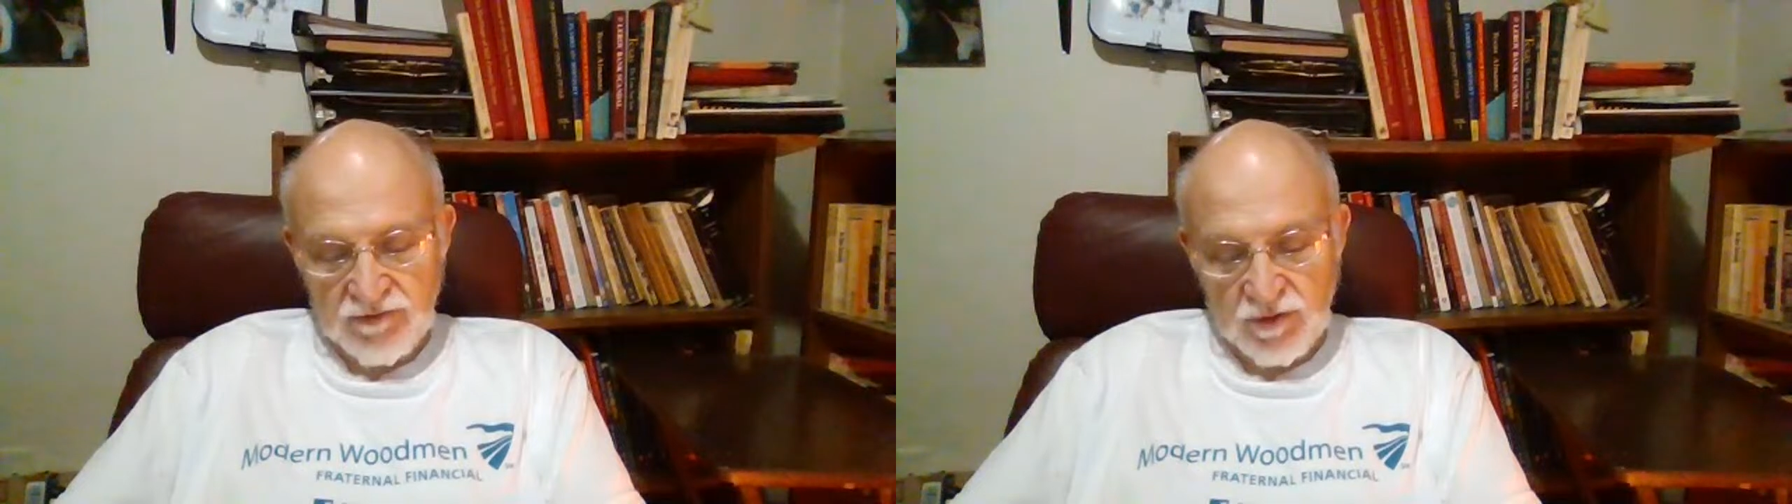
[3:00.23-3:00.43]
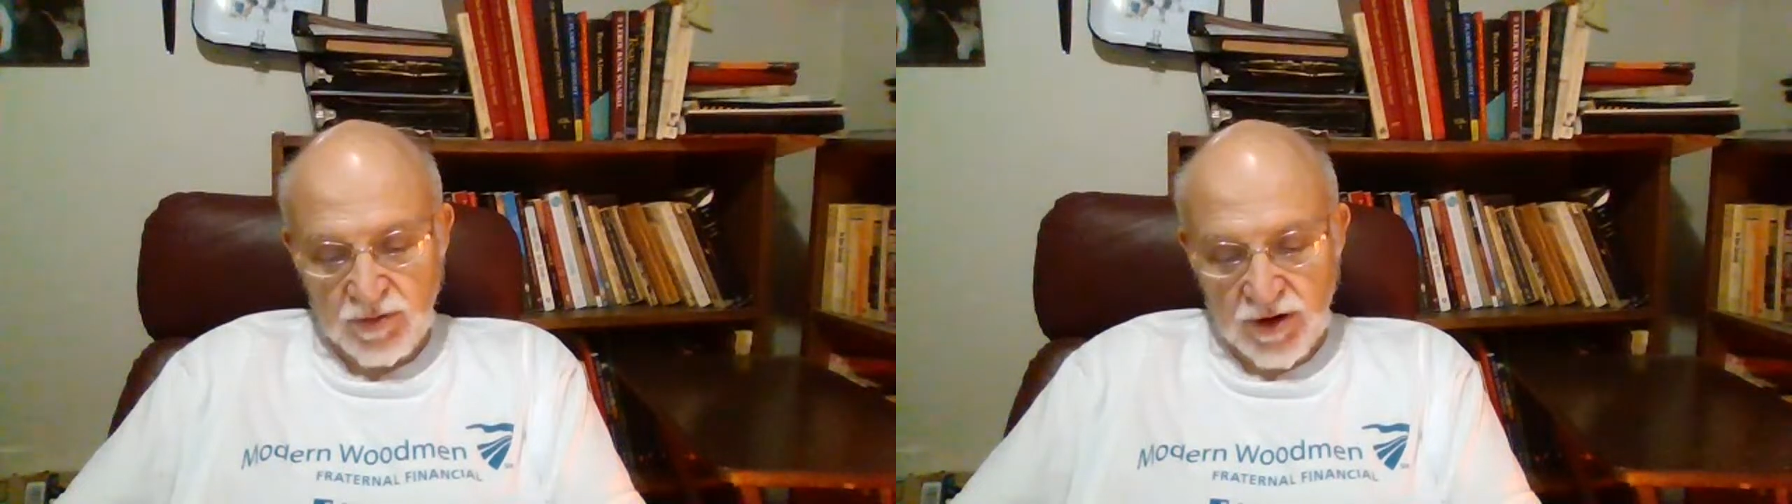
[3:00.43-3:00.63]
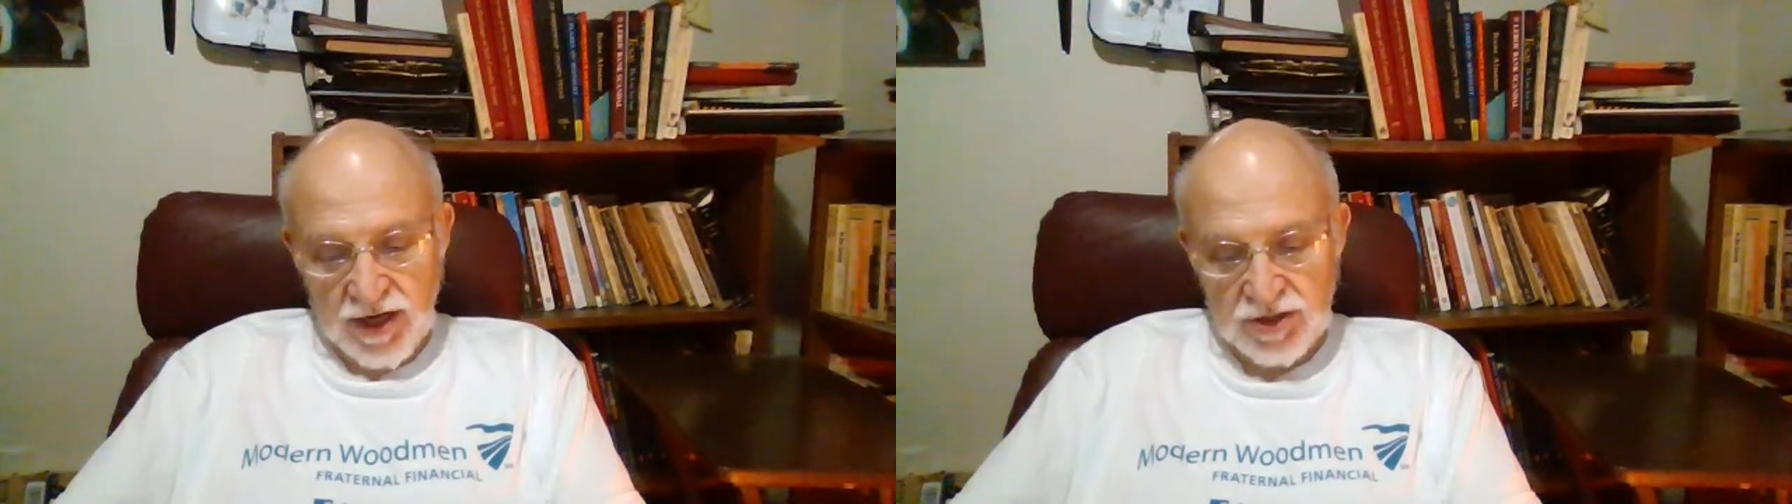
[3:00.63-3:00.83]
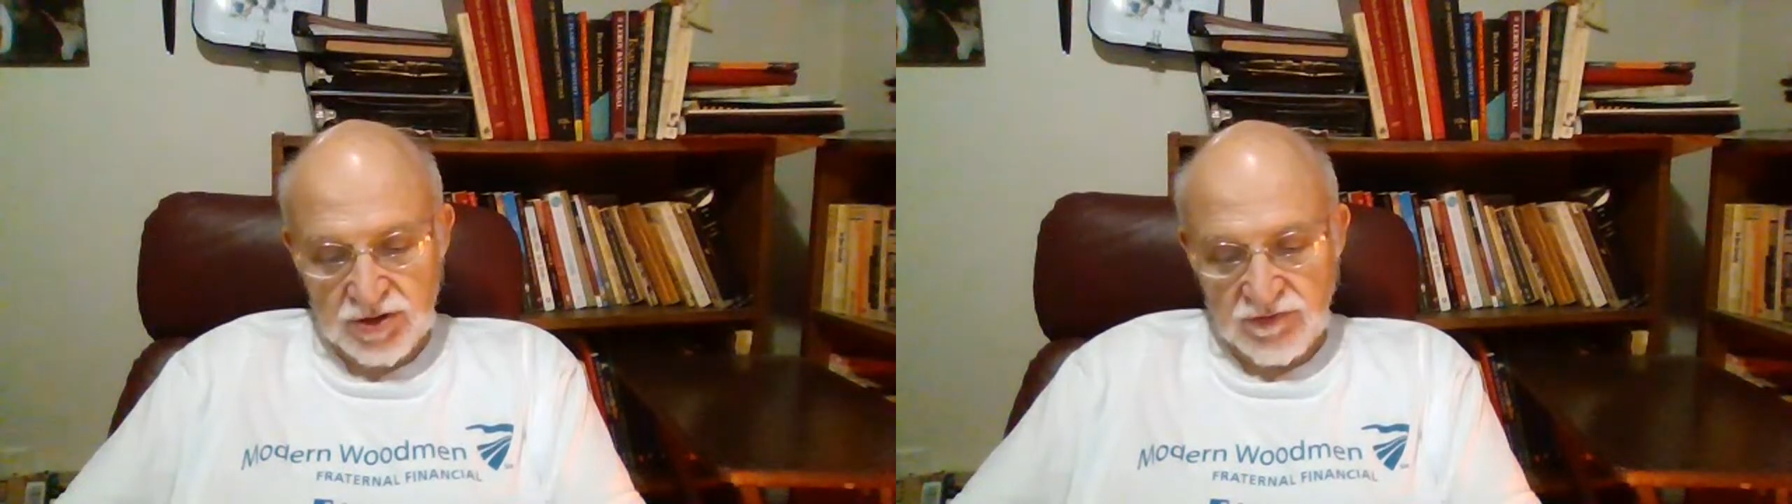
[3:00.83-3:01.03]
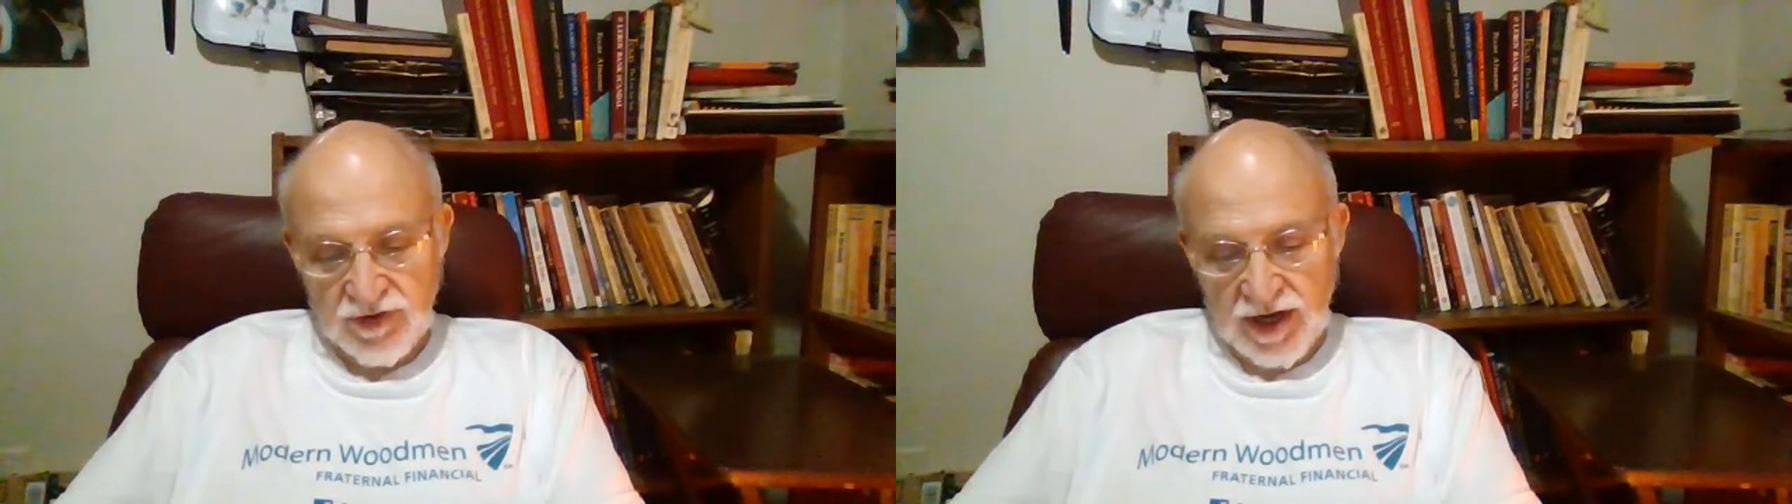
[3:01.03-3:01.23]
for praise
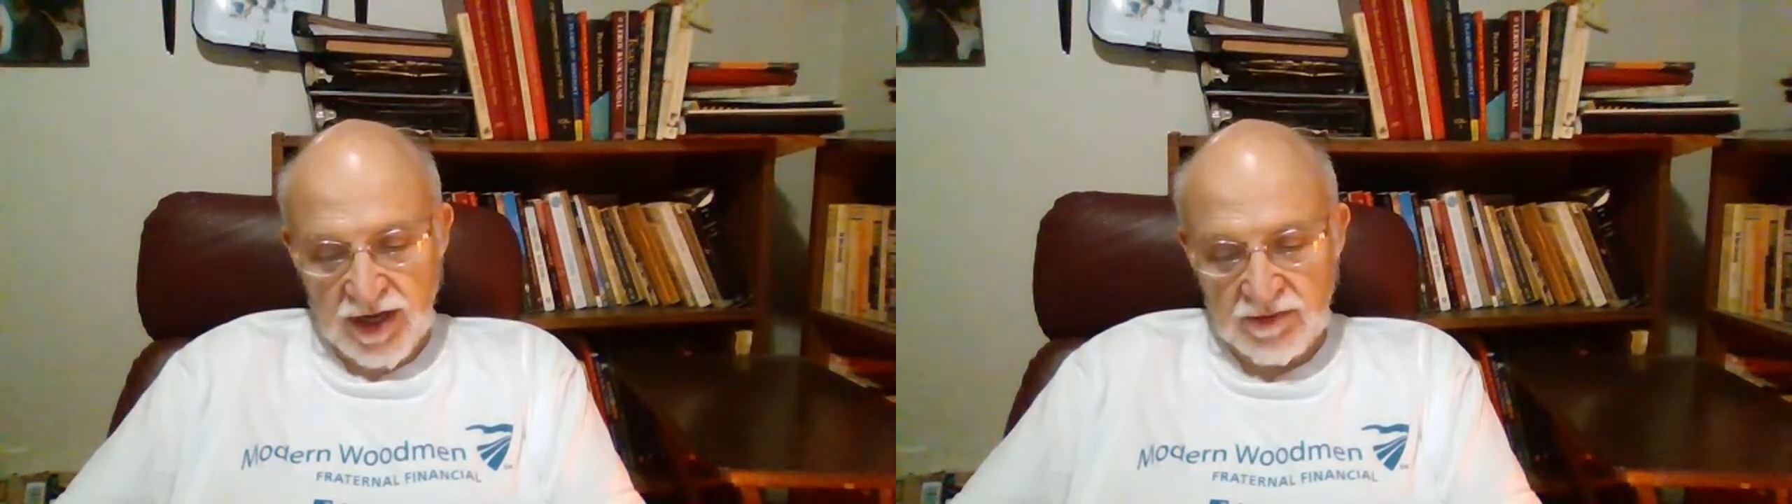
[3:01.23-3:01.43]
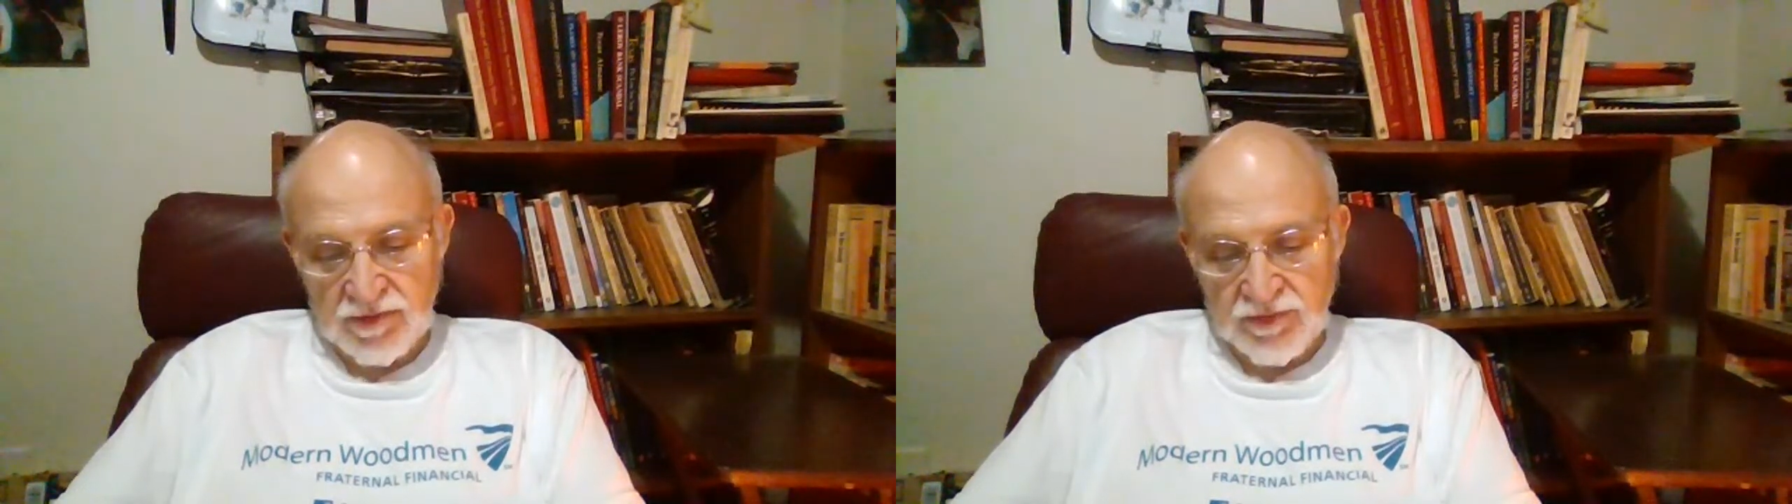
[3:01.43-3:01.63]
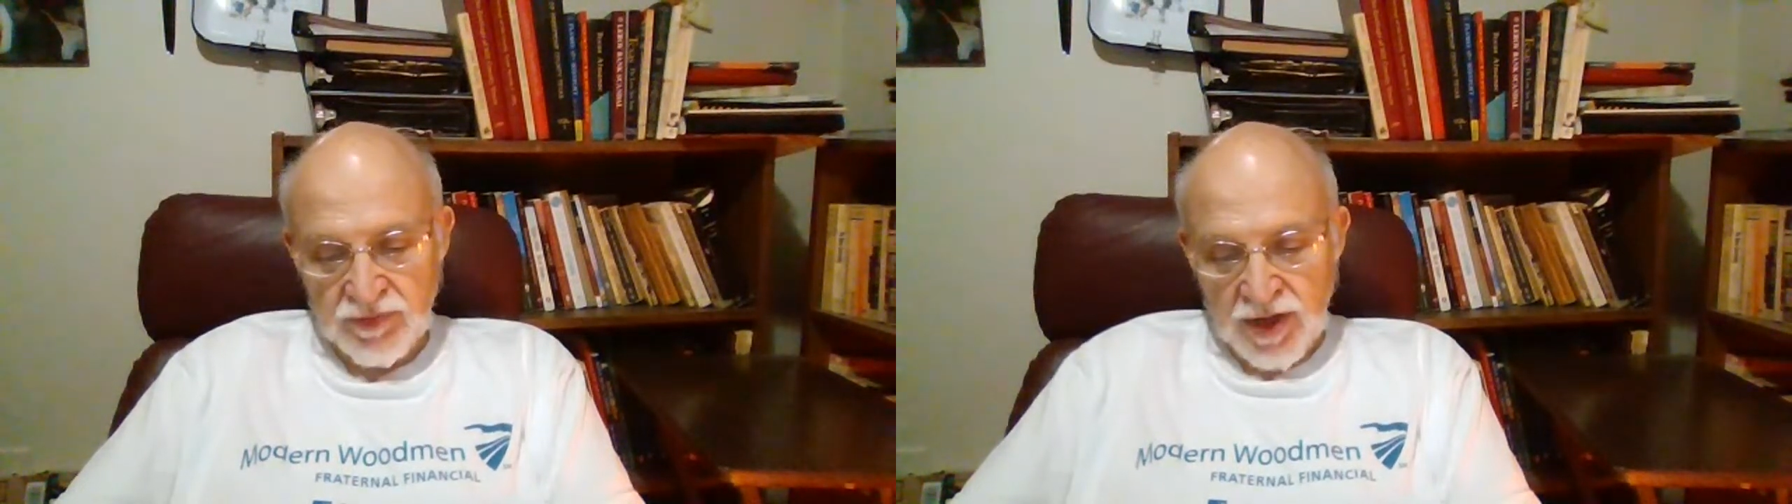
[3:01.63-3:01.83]
or fame,